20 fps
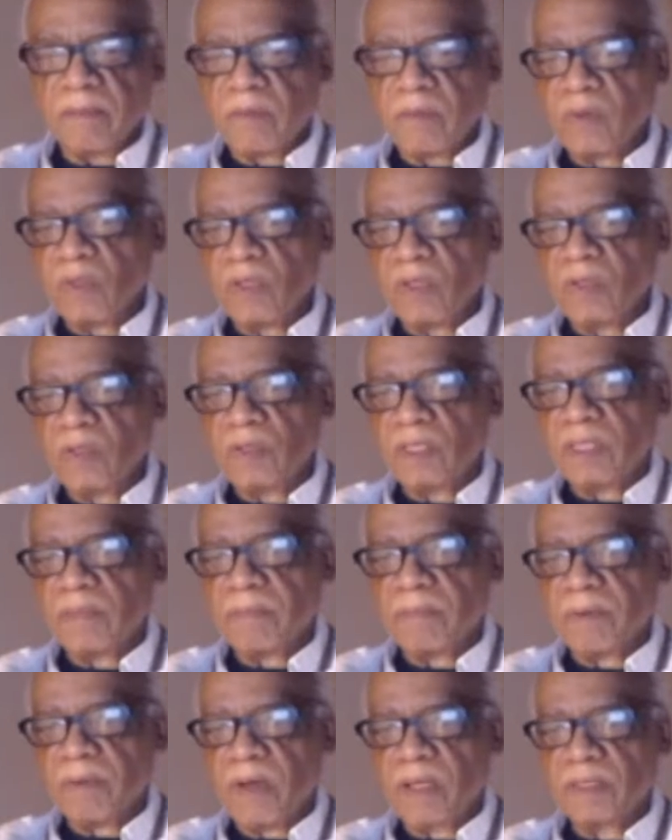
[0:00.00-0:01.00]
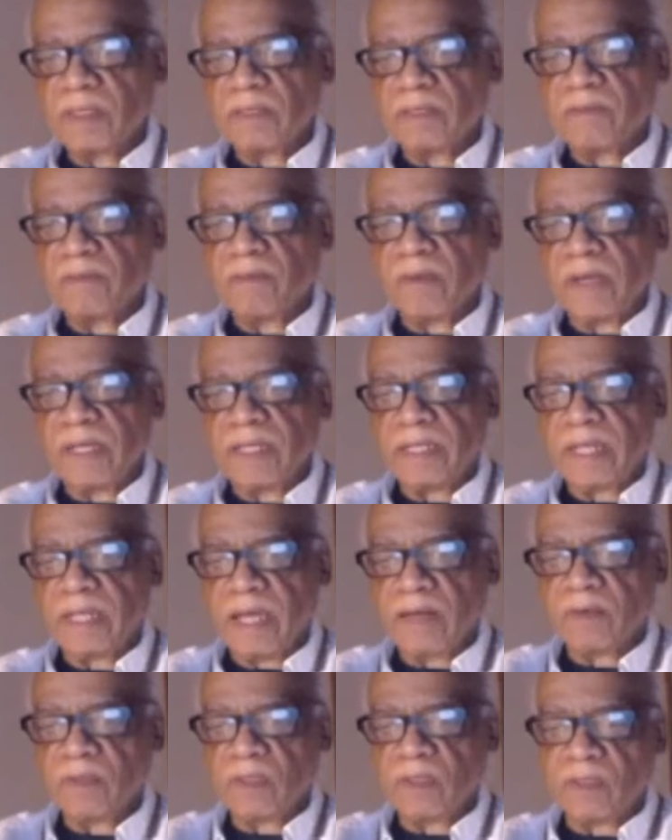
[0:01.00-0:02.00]
both used in a positive way and
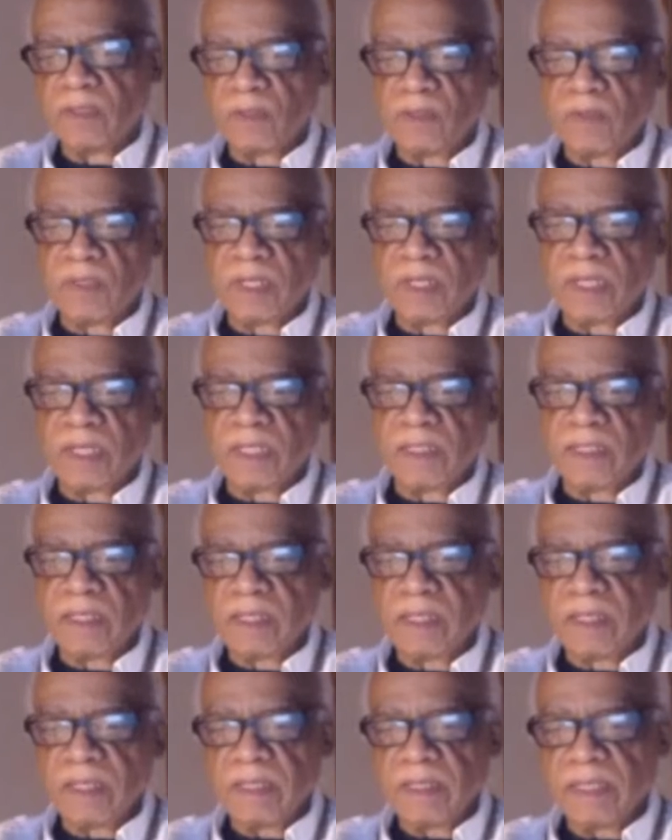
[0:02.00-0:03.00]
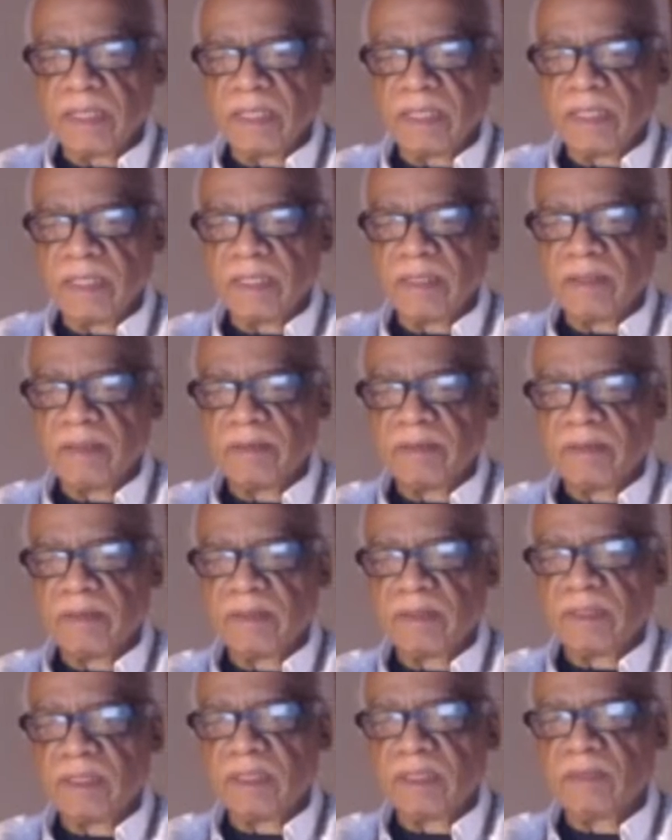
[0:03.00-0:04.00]
how you can
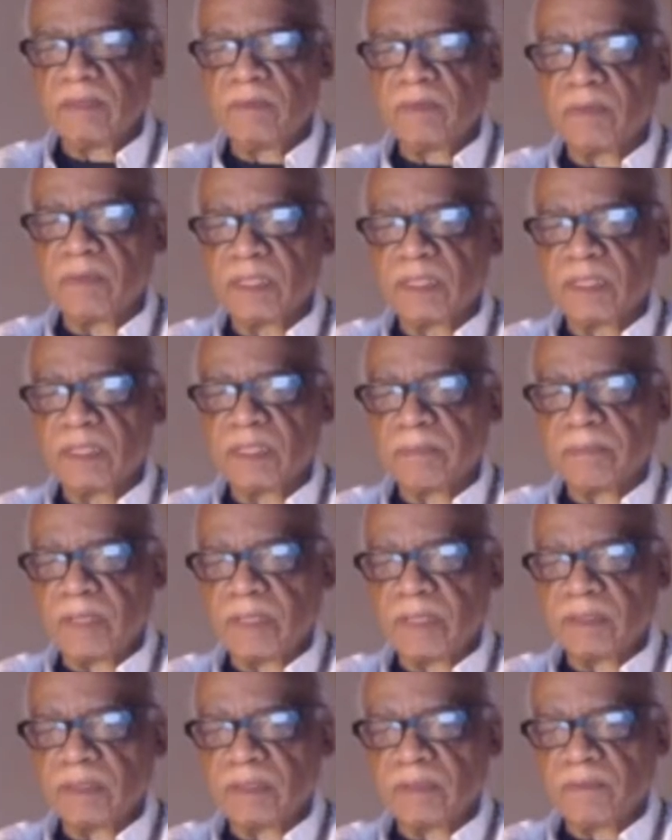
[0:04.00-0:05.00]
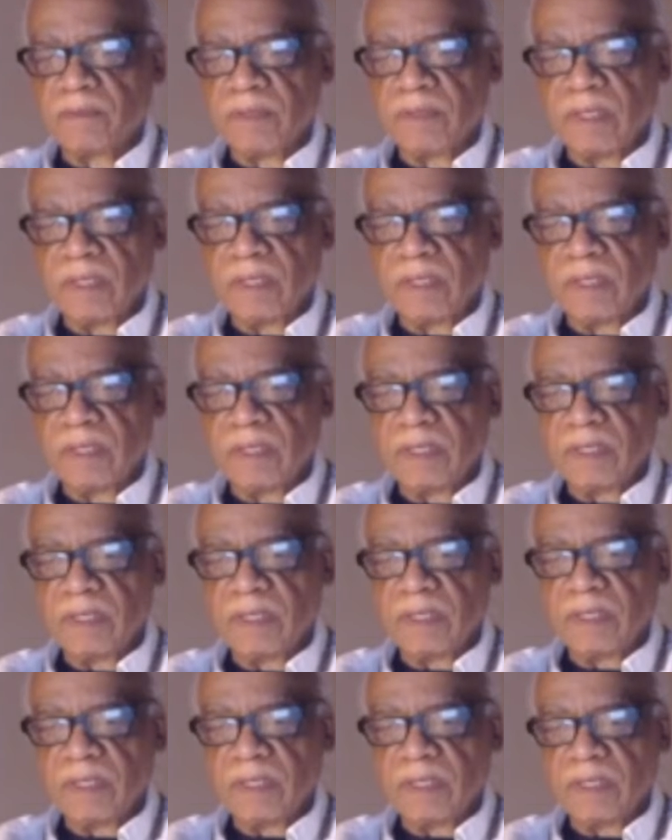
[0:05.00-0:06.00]
deal with compulsive
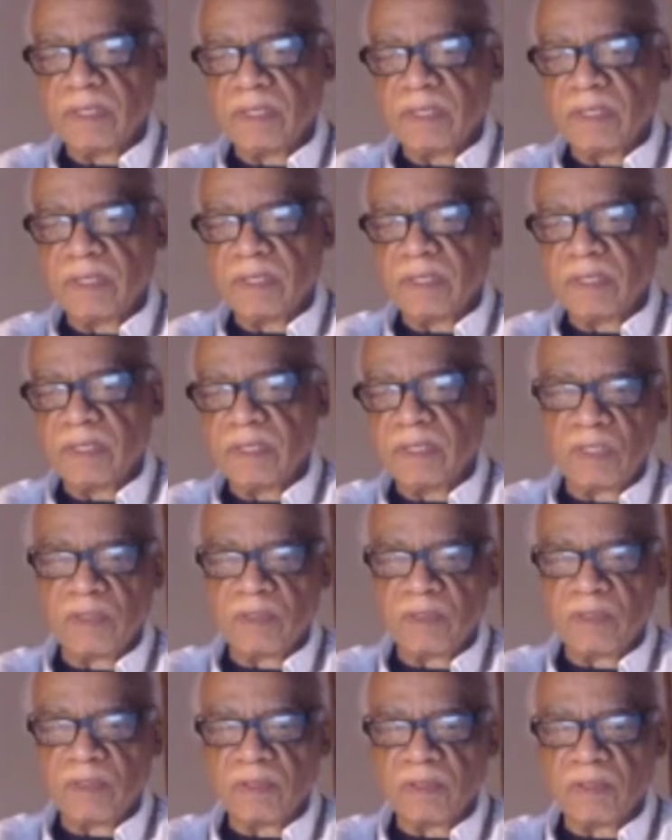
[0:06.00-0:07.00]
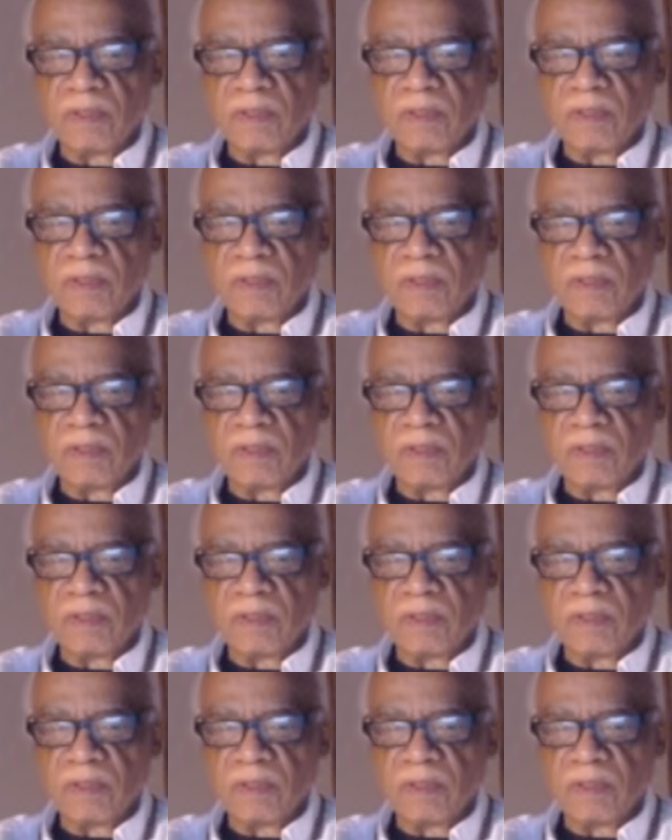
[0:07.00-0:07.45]
issues in your life.